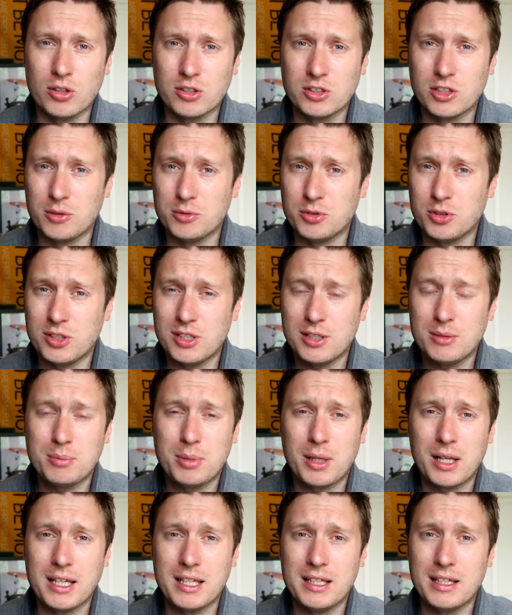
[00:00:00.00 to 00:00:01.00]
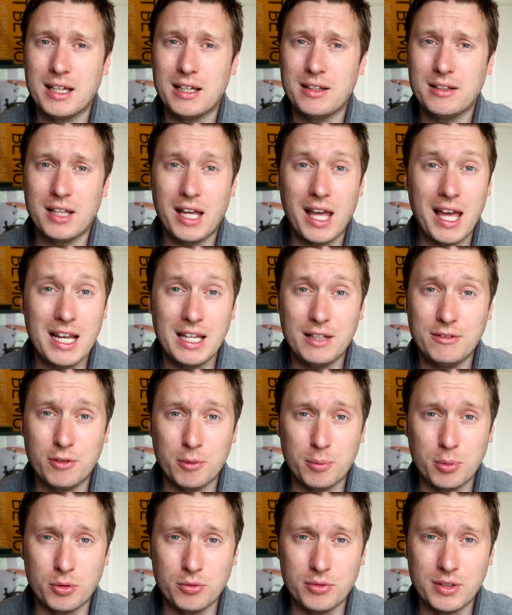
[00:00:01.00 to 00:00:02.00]
long time, so he didn't play any
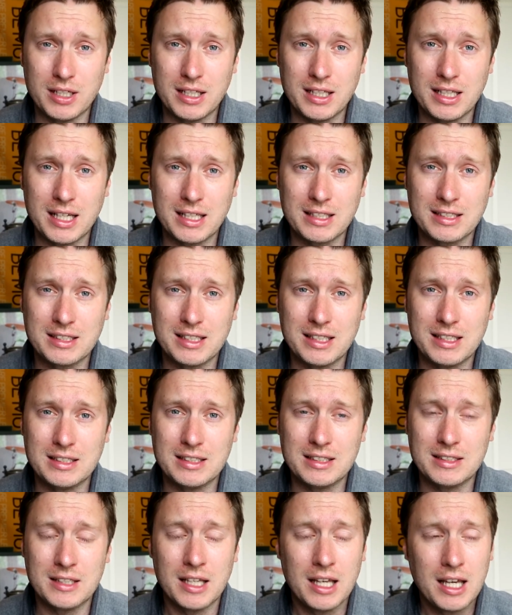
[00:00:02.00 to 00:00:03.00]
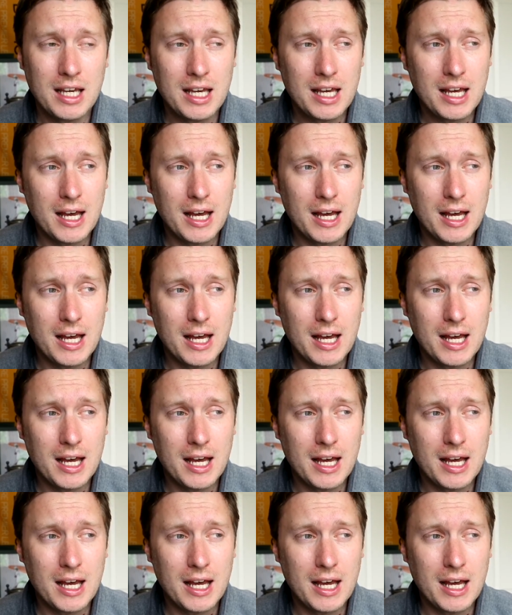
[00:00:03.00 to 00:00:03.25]
football really last season.